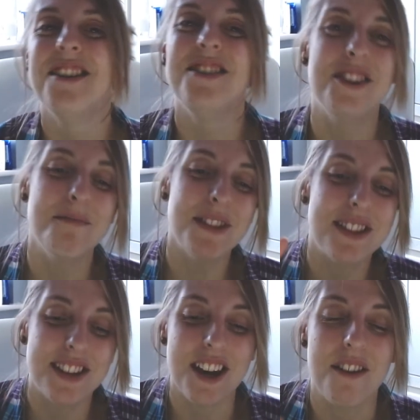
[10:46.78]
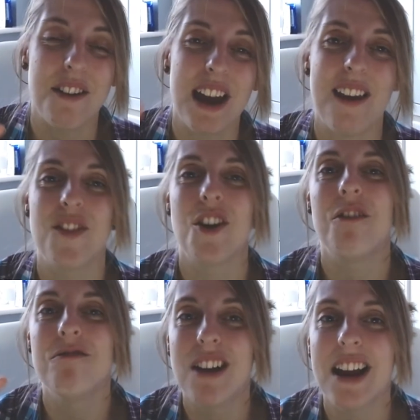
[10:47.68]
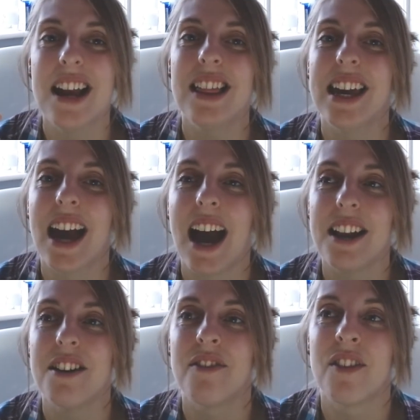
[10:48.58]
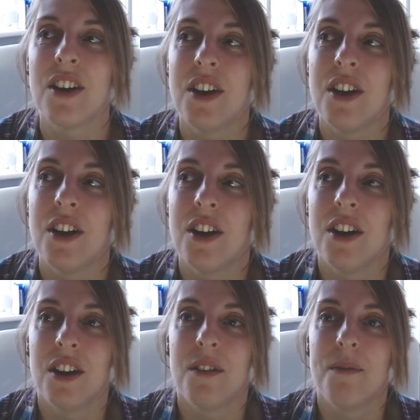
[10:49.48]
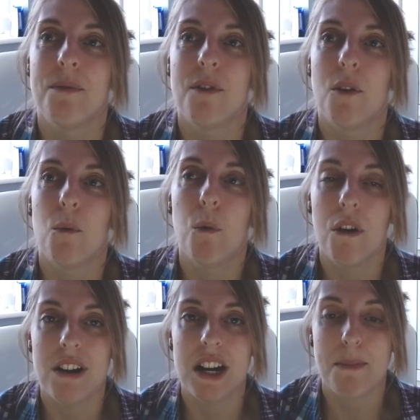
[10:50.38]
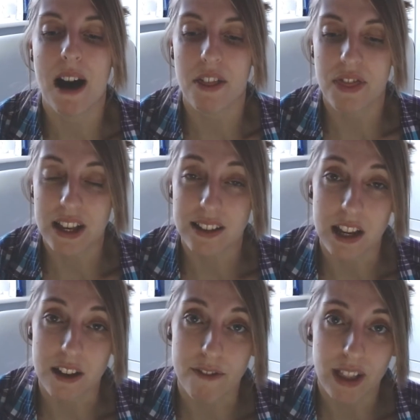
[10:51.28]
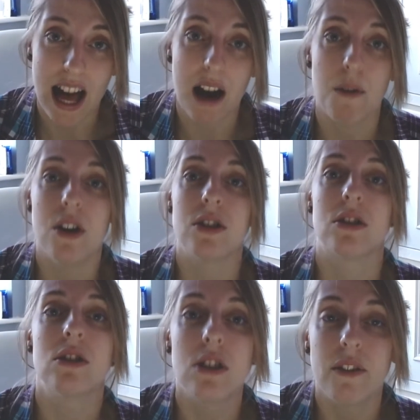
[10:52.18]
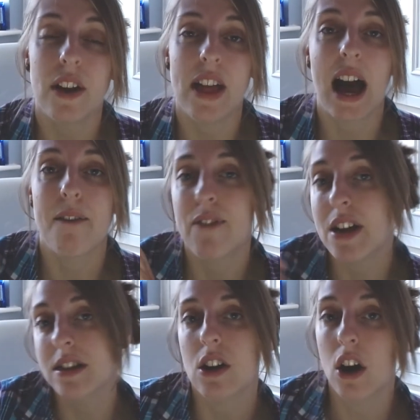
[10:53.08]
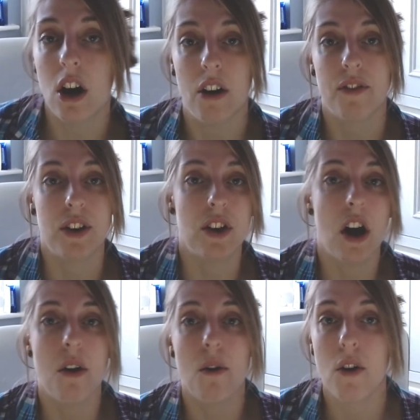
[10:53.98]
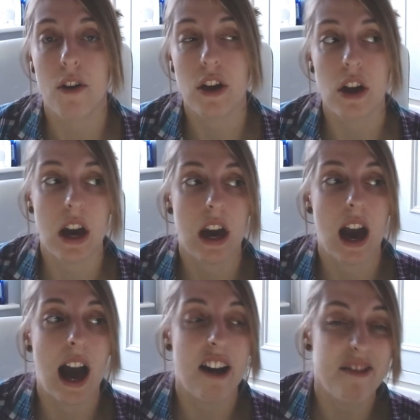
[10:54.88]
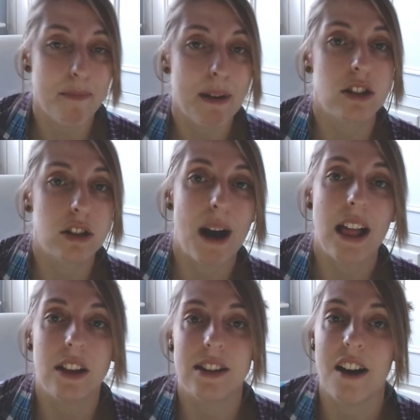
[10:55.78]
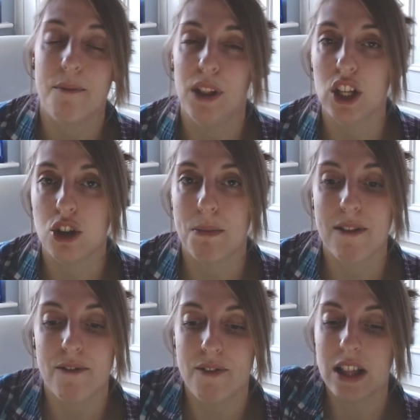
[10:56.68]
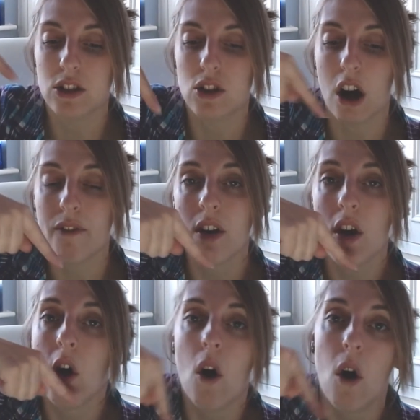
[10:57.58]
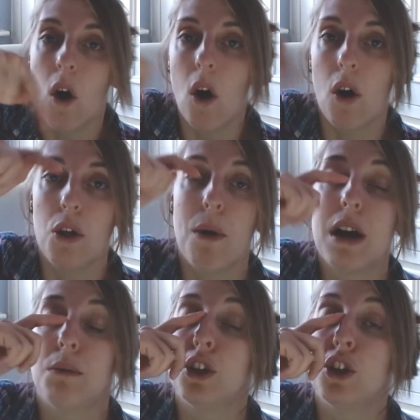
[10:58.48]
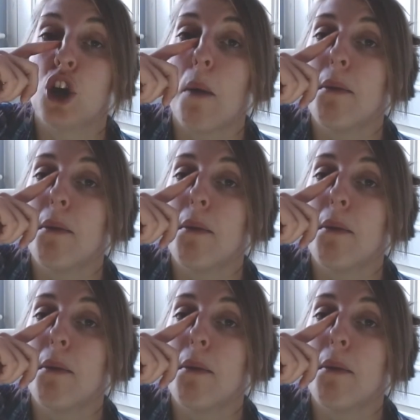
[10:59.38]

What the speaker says: Number two, if you're really kind of worried about things like your flowers and stuff like that, fence it off, you know. I've been to some islands that have literally been fenced off all the way up to the shop